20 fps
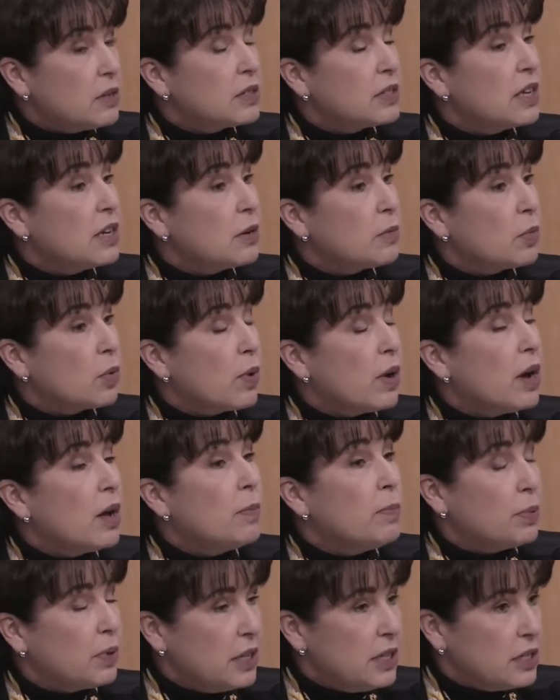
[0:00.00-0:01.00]
Senator Morrell,
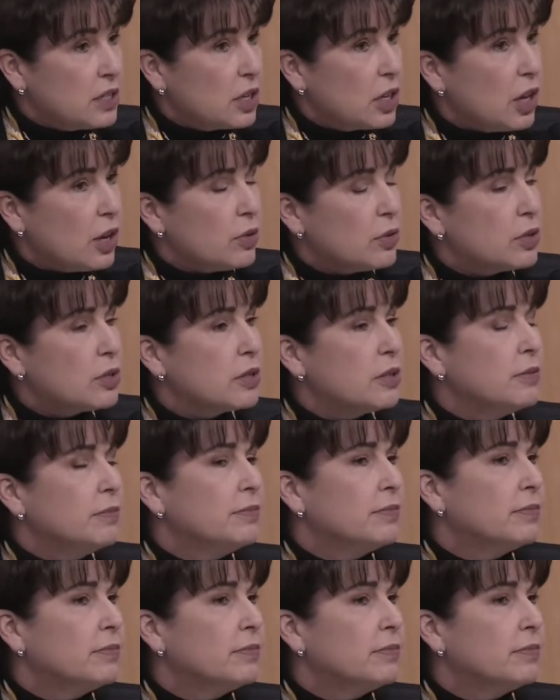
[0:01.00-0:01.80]
please close.